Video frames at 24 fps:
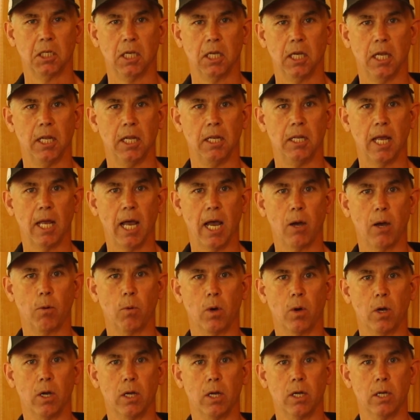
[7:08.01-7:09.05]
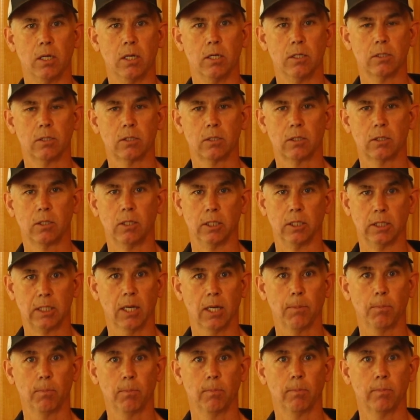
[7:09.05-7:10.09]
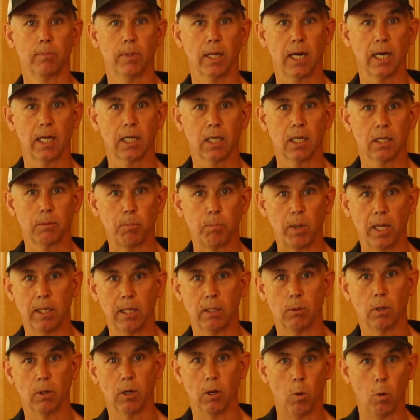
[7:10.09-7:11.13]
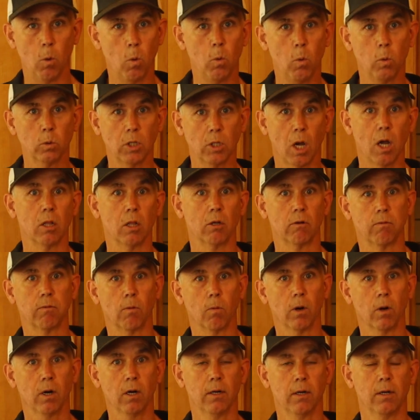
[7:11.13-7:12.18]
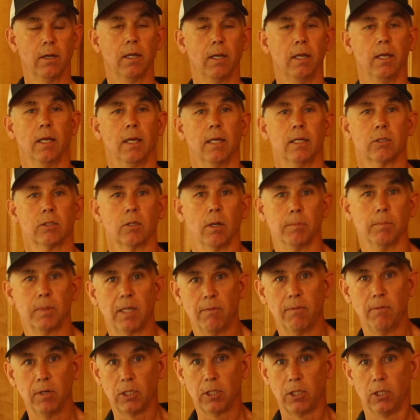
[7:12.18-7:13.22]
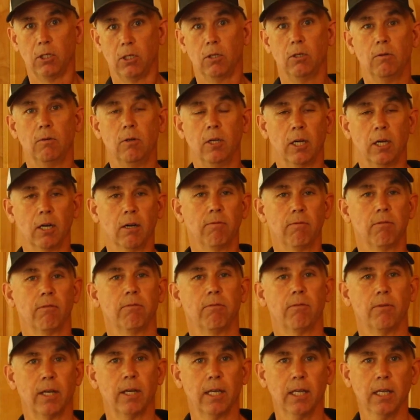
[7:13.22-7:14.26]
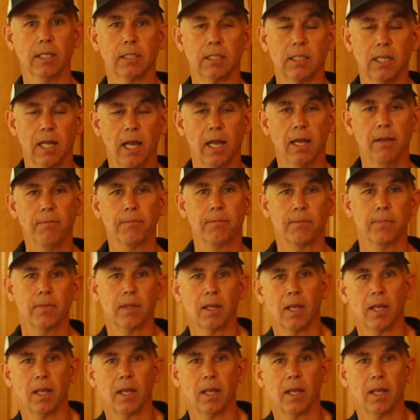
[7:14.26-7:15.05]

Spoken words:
And that was the tip that I paid a whole $1 for. So I'm giving it to you here for free today.